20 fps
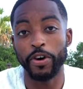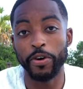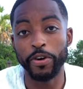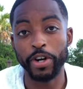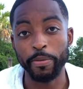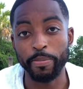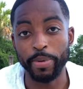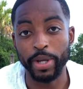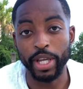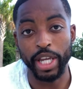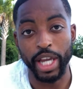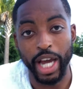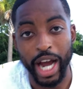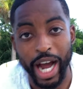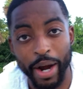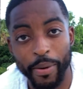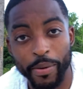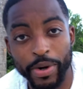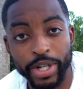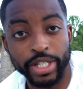ODP,
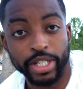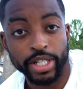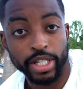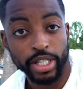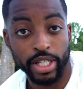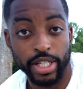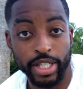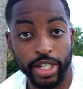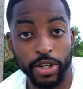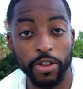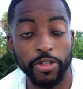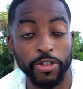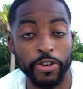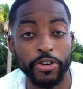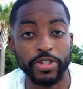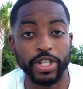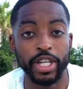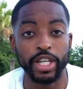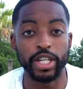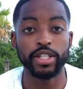I was still
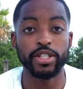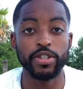13.